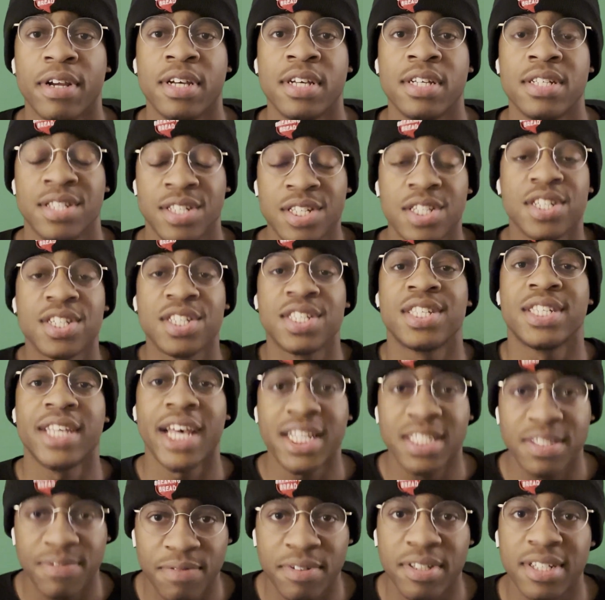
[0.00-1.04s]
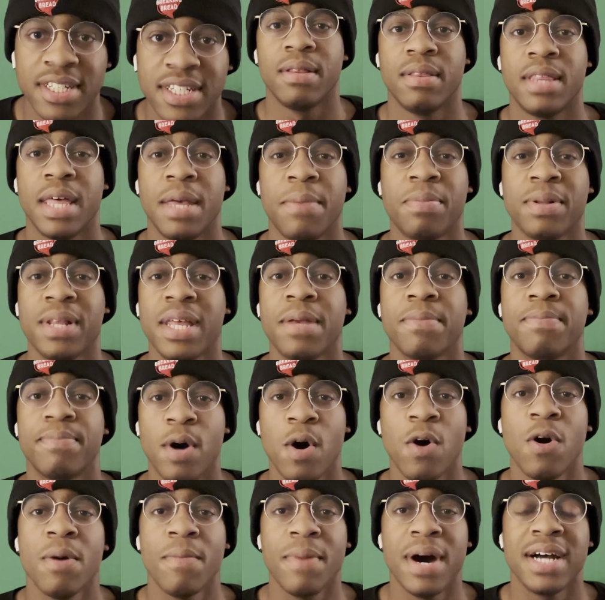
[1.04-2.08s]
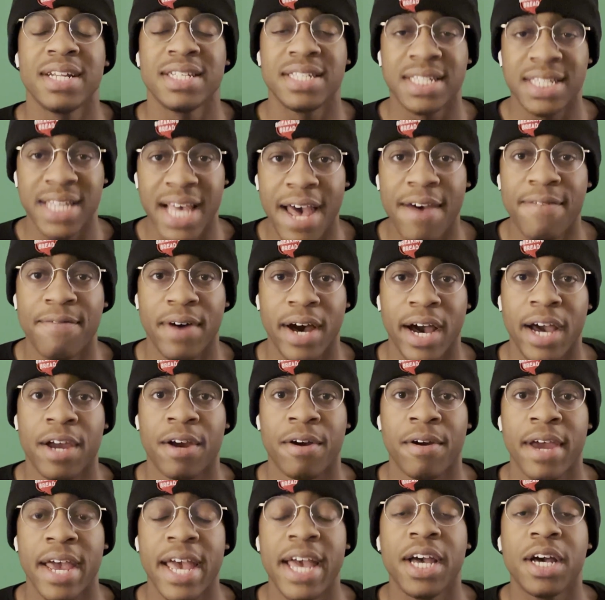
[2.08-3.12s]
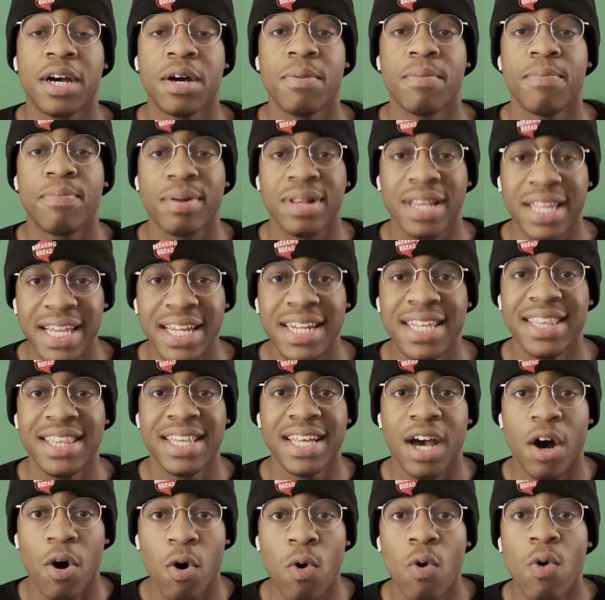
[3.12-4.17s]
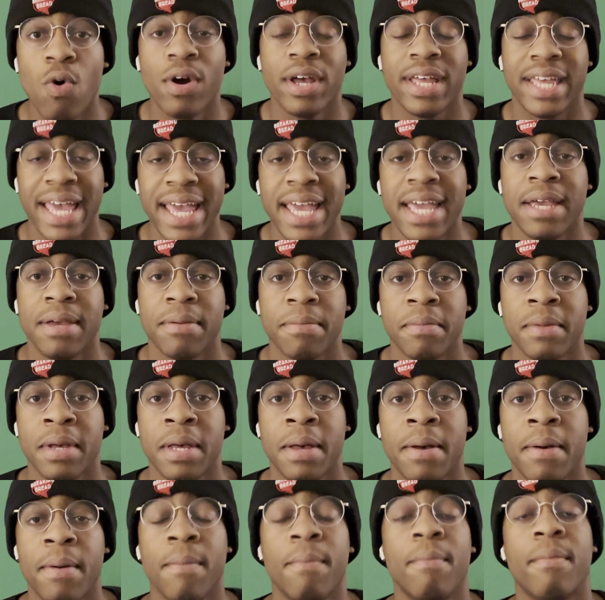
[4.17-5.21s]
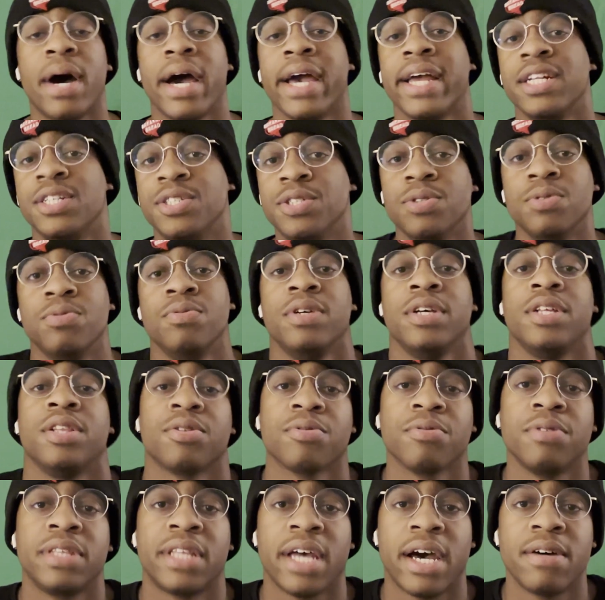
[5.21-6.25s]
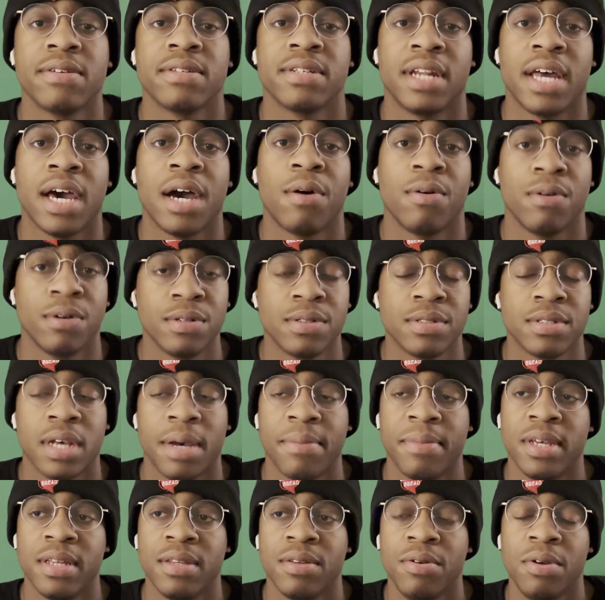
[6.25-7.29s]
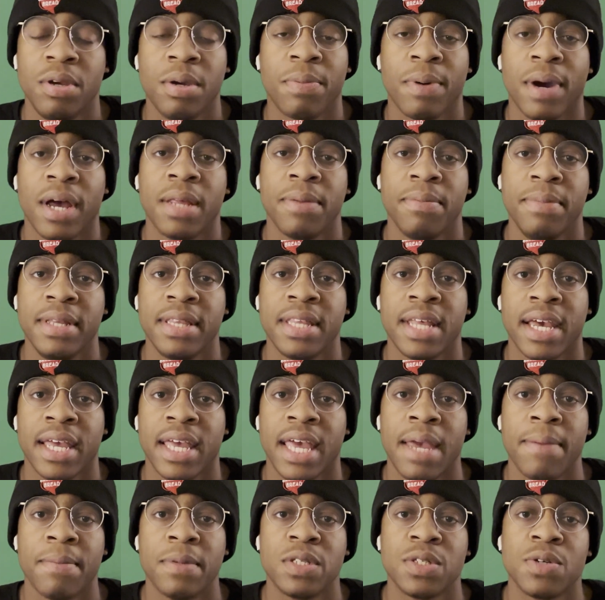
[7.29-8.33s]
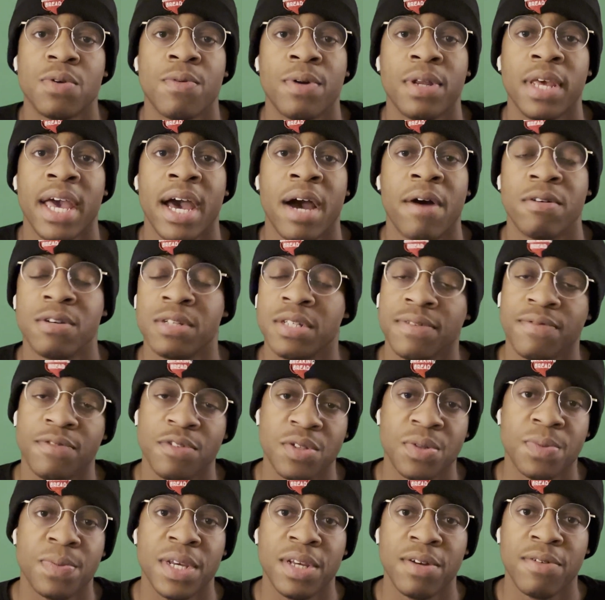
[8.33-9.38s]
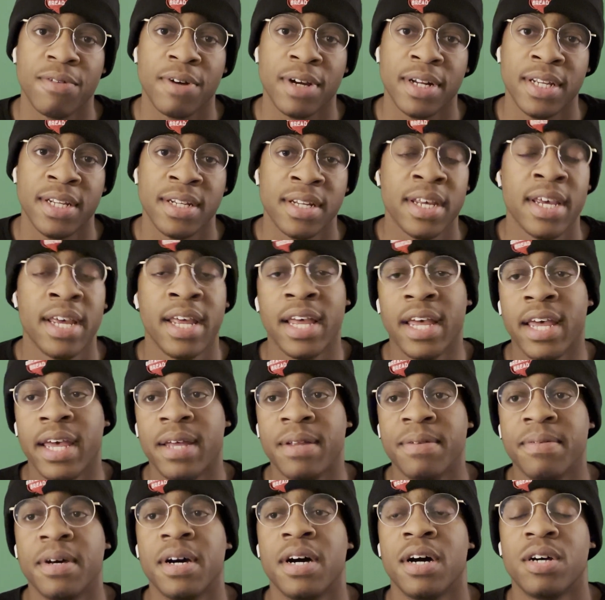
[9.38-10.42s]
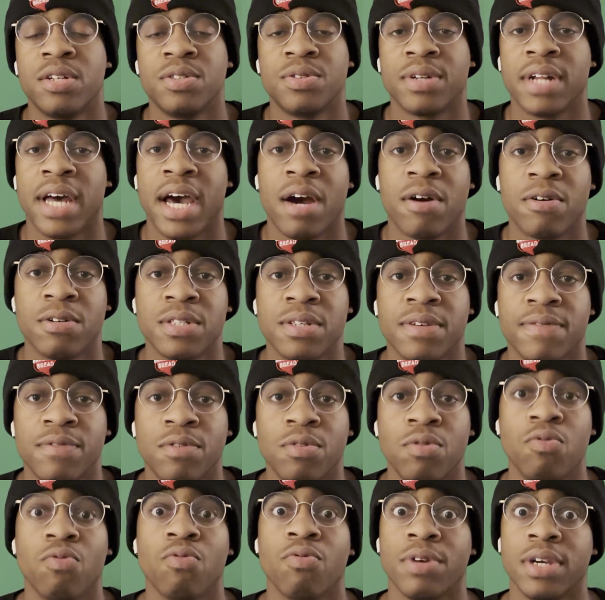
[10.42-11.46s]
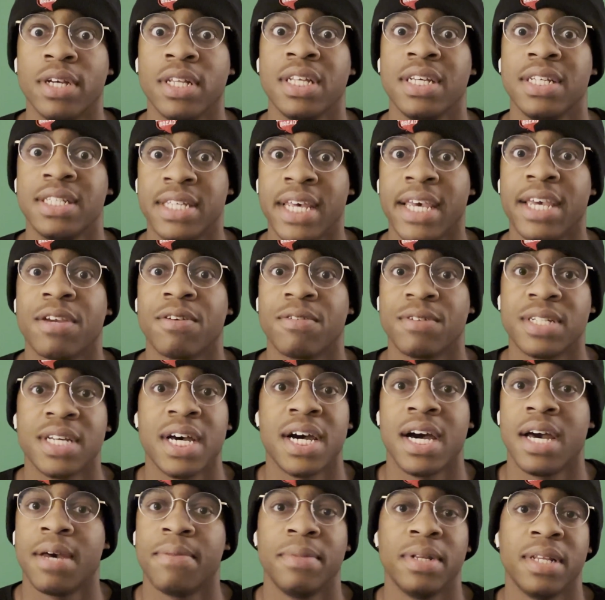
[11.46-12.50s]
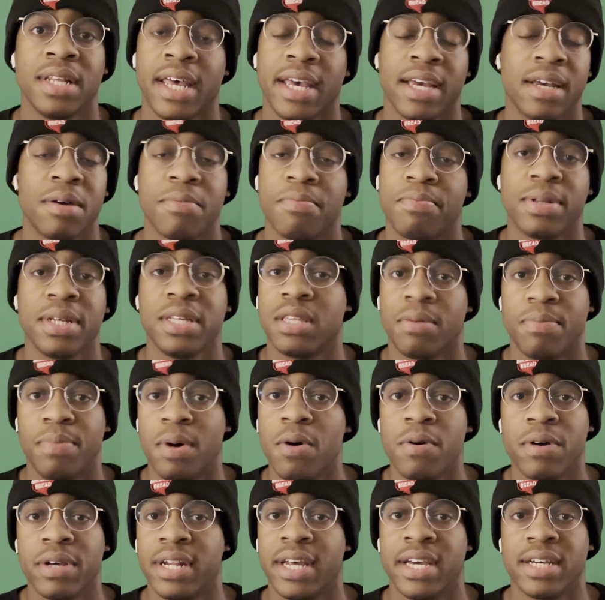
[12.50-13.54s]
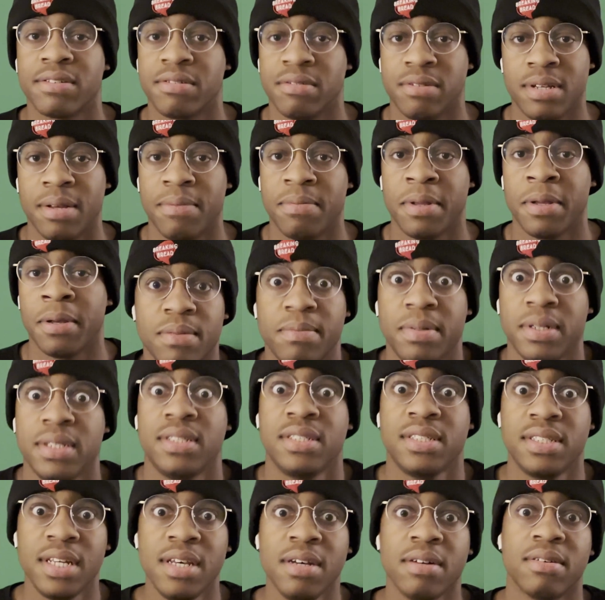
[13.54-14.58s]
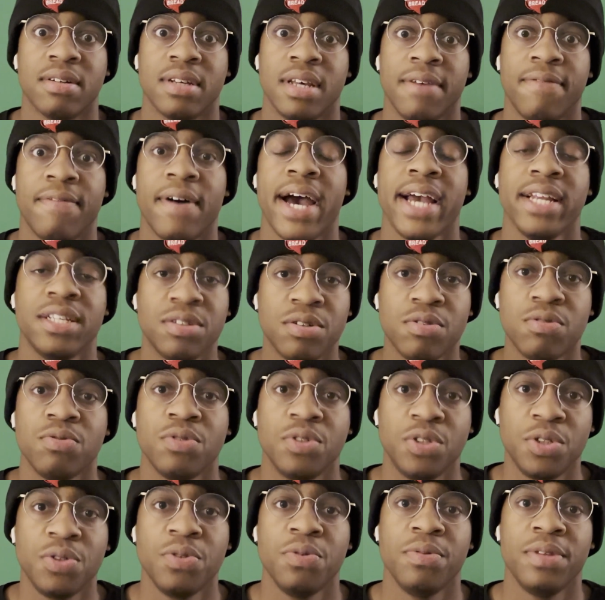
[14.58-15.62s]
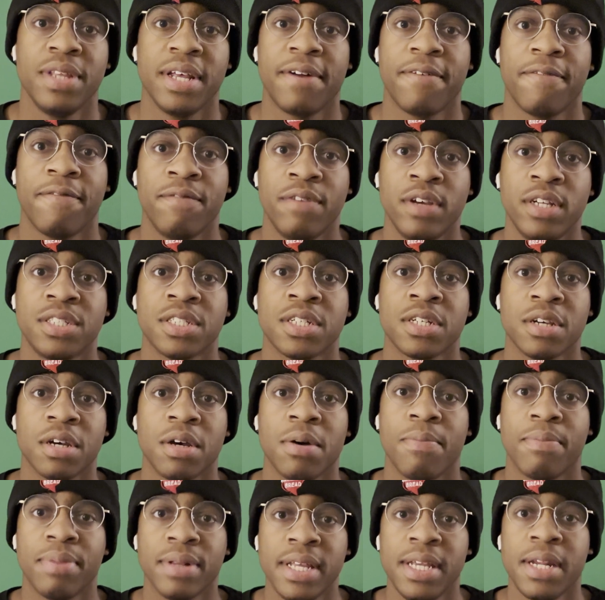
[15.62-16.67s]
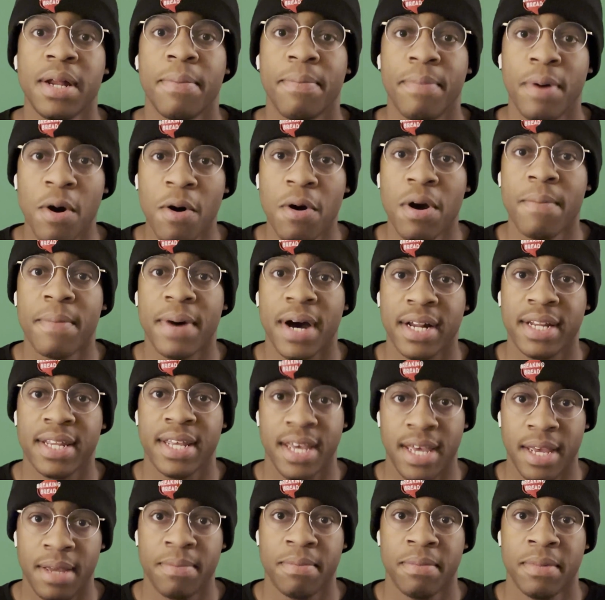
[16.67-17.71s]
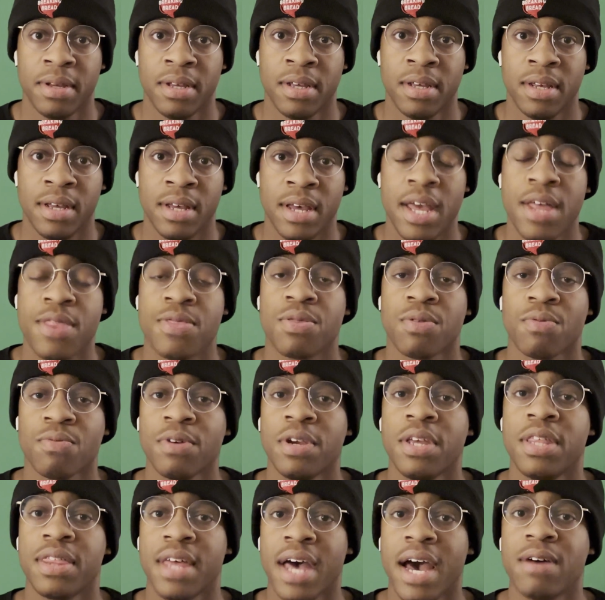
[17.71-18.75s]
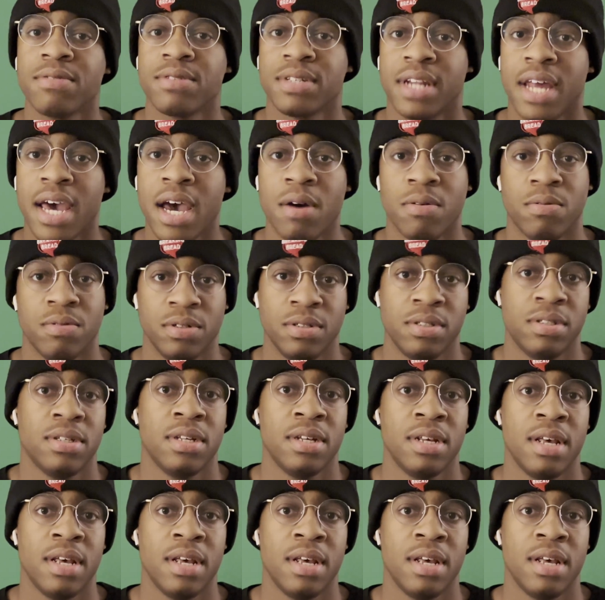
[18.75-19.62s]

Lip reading: successfully. They played Pokemon Sapphire and completed the whole game. Mind you, in 3,000 hours. I mean, you could probably beat that game in 20 hours if you speed run it, and 100 hours if you really take your time and like complete the Pokedex or something. But still, if I told you that a fish could complete a Pokemon game in 3,000 hours,